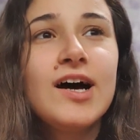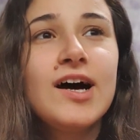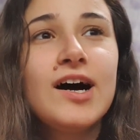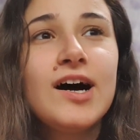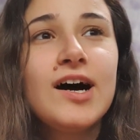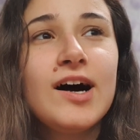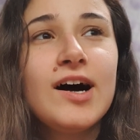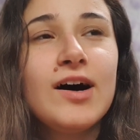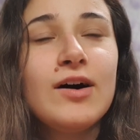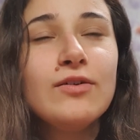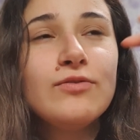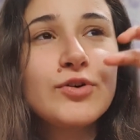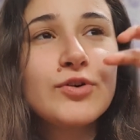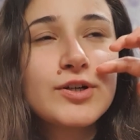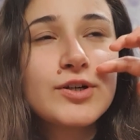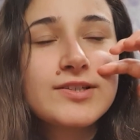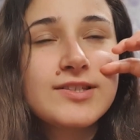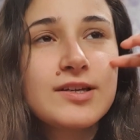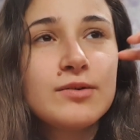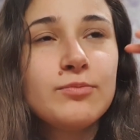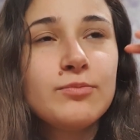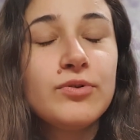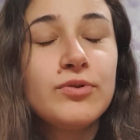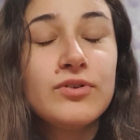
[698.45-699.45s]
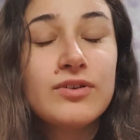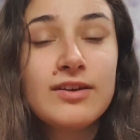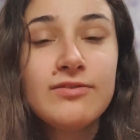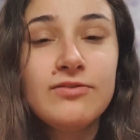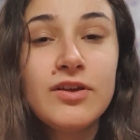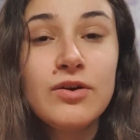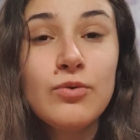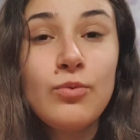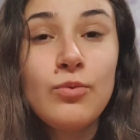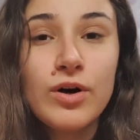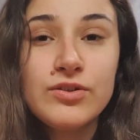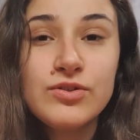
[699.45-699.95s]
For example, if
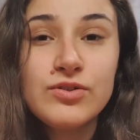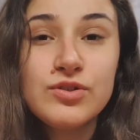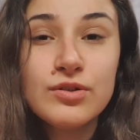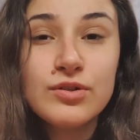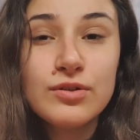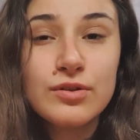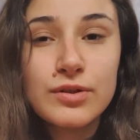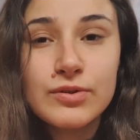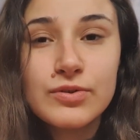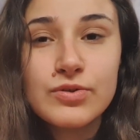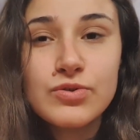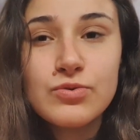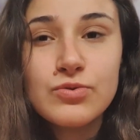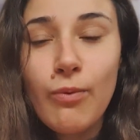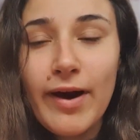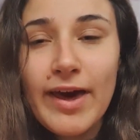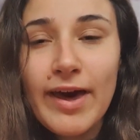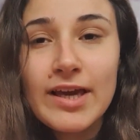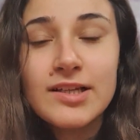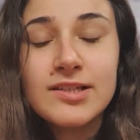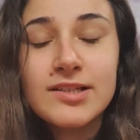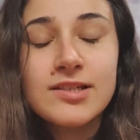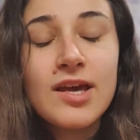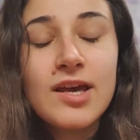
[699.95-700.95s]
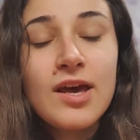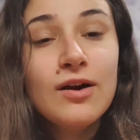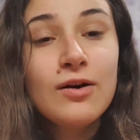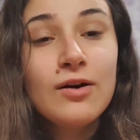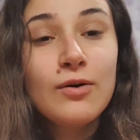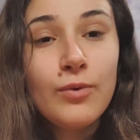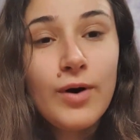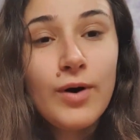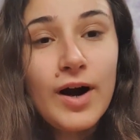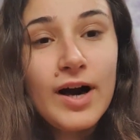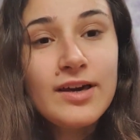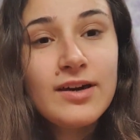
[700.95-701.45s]
you want to lose weight,
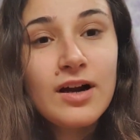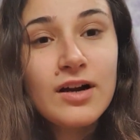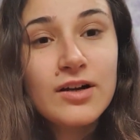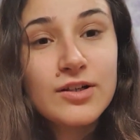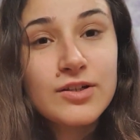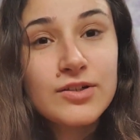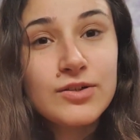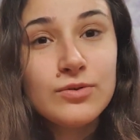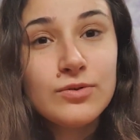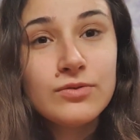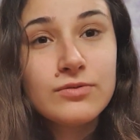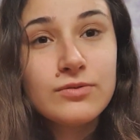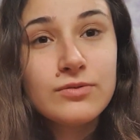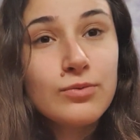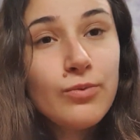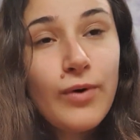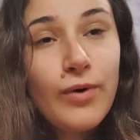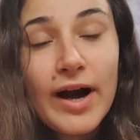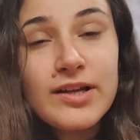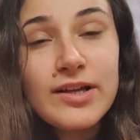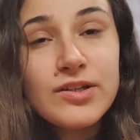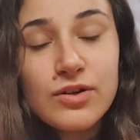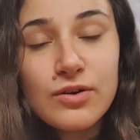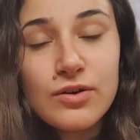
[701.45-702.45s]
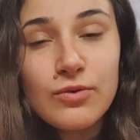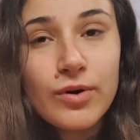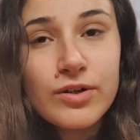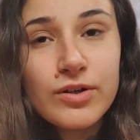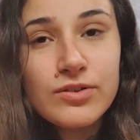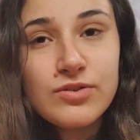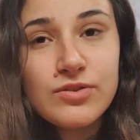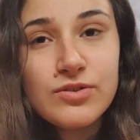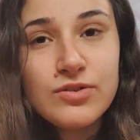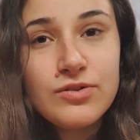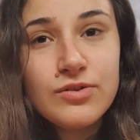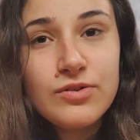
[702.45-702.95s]
why do you
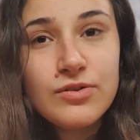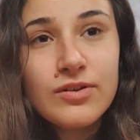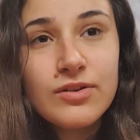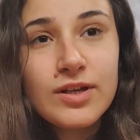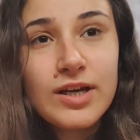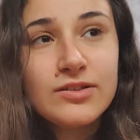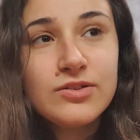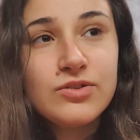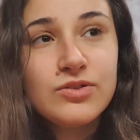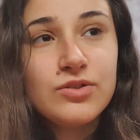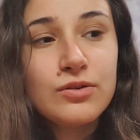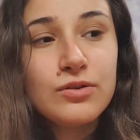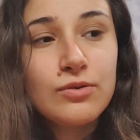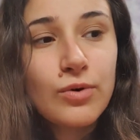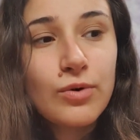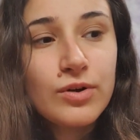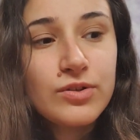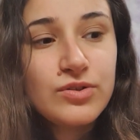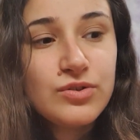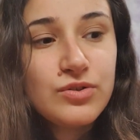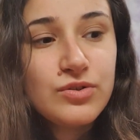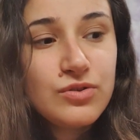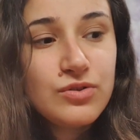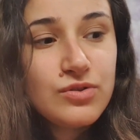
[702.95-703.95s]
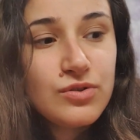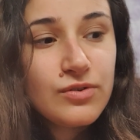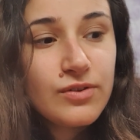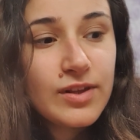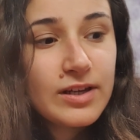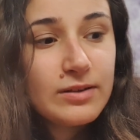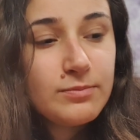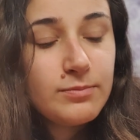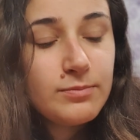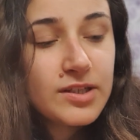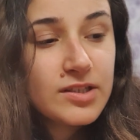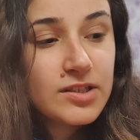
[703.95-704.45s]
want to do that? Do you want to do
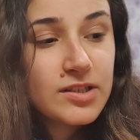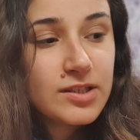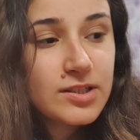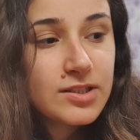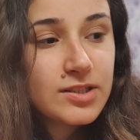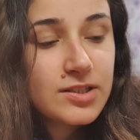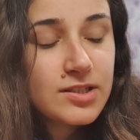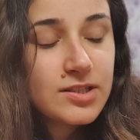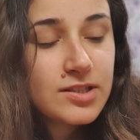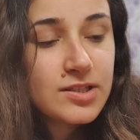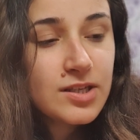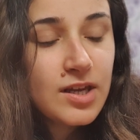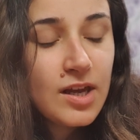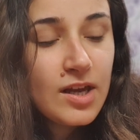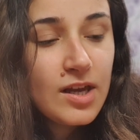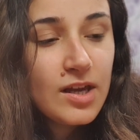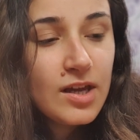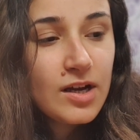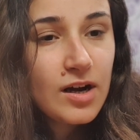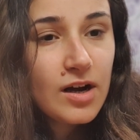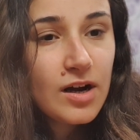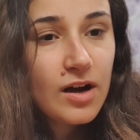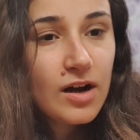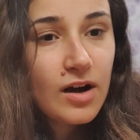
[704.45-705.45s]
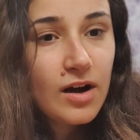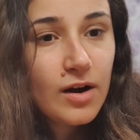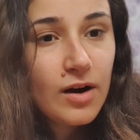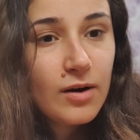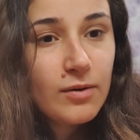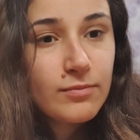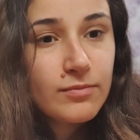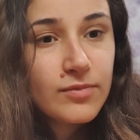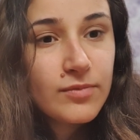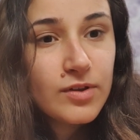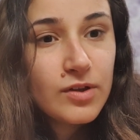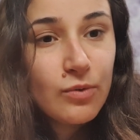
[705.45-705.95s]
that because
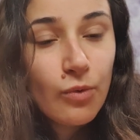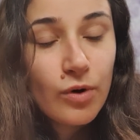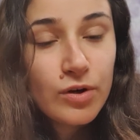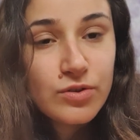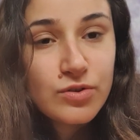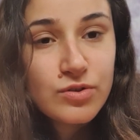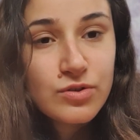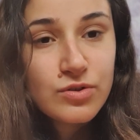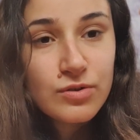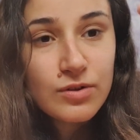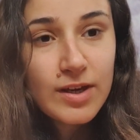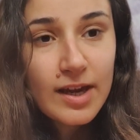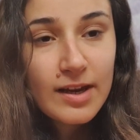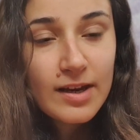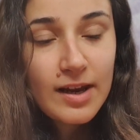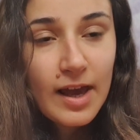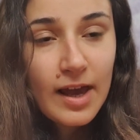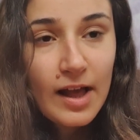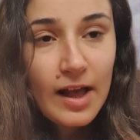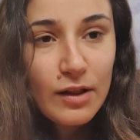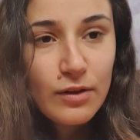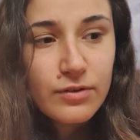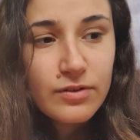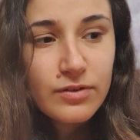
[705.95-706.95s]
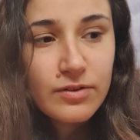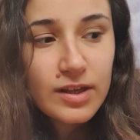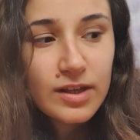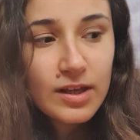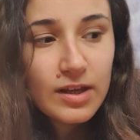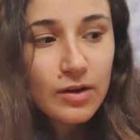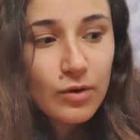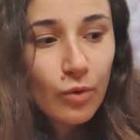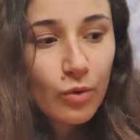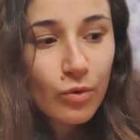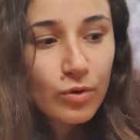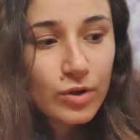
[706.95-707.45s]
you want to get
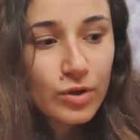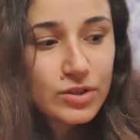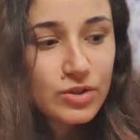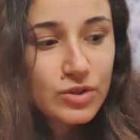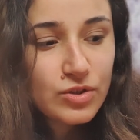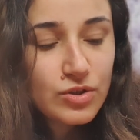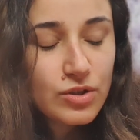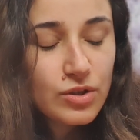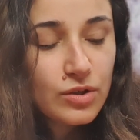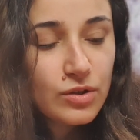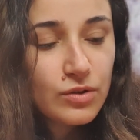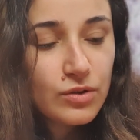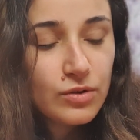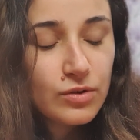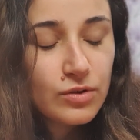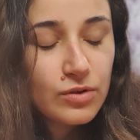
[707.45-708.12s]
healthy, or do you